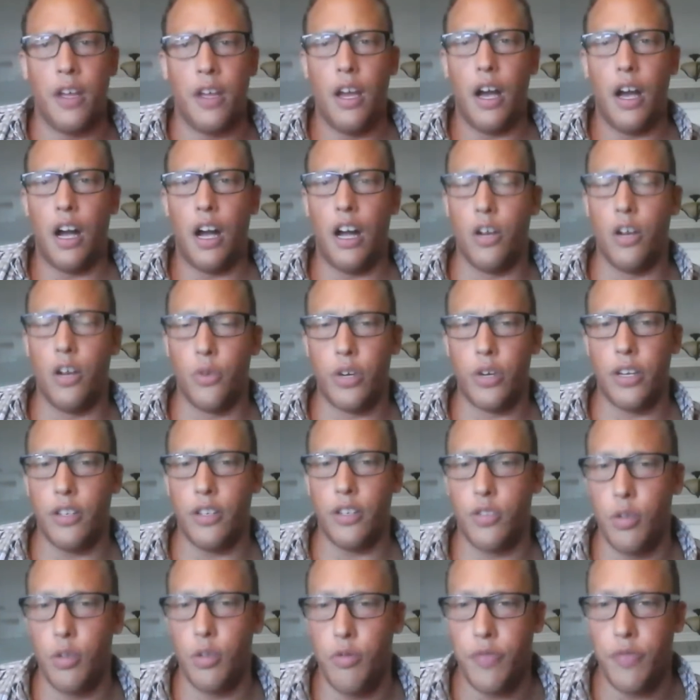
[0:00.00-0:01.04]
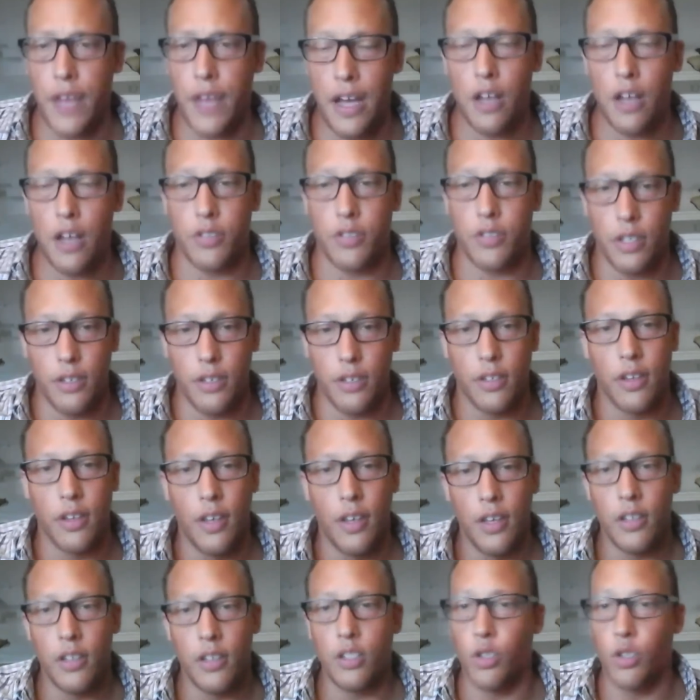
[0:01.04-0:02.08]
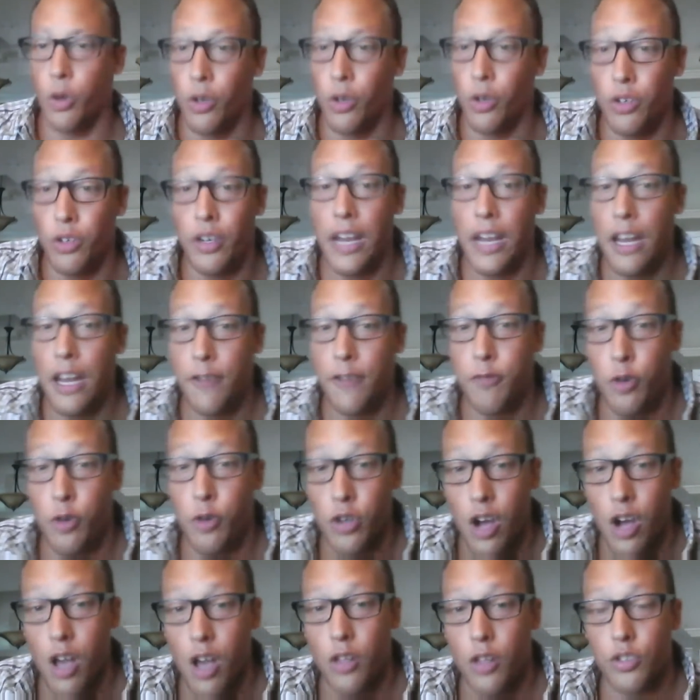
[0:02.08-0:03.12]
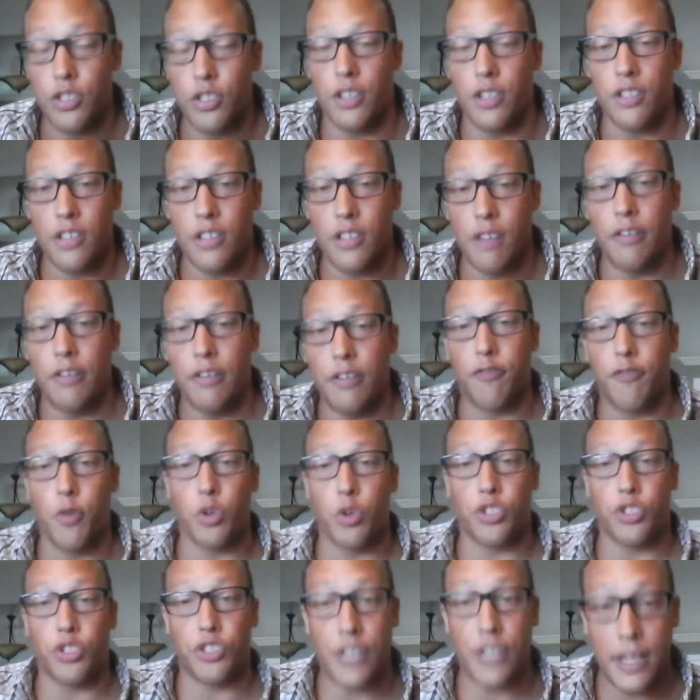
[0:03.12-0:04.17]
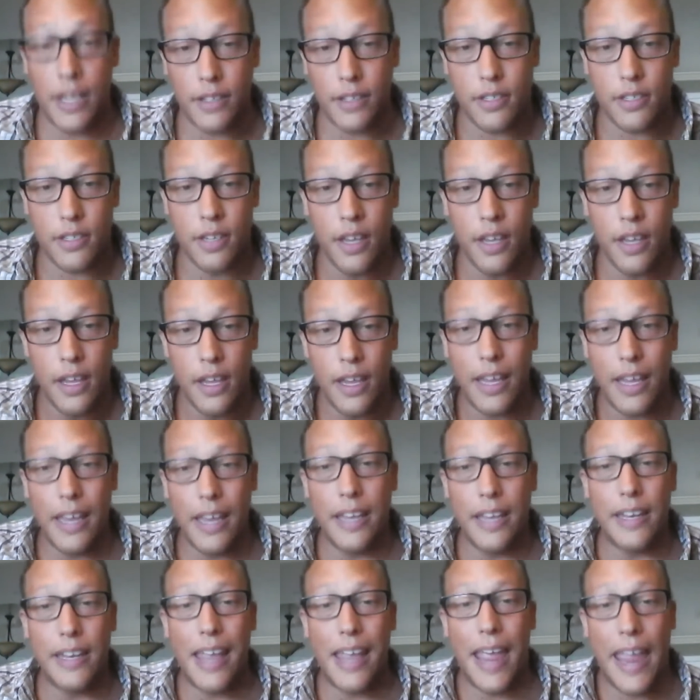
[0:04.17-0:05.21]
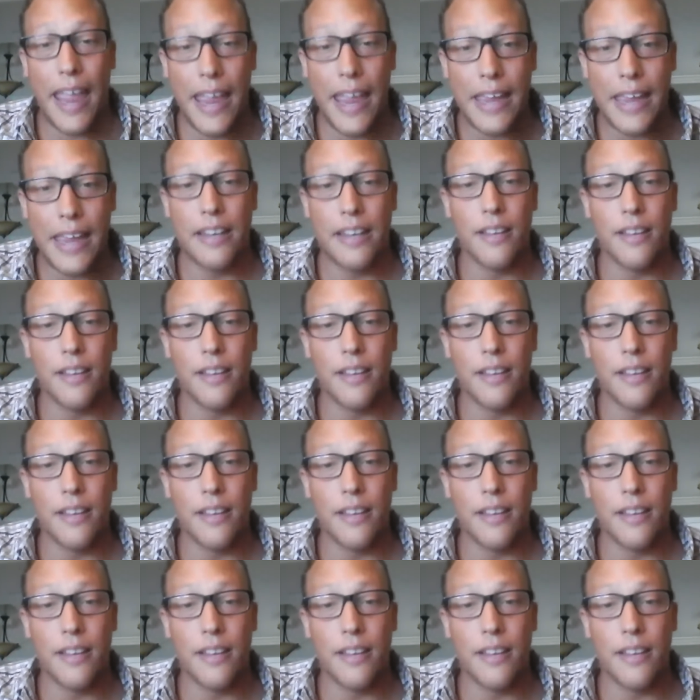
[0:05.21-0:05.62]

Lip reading: $102,284.74 in 8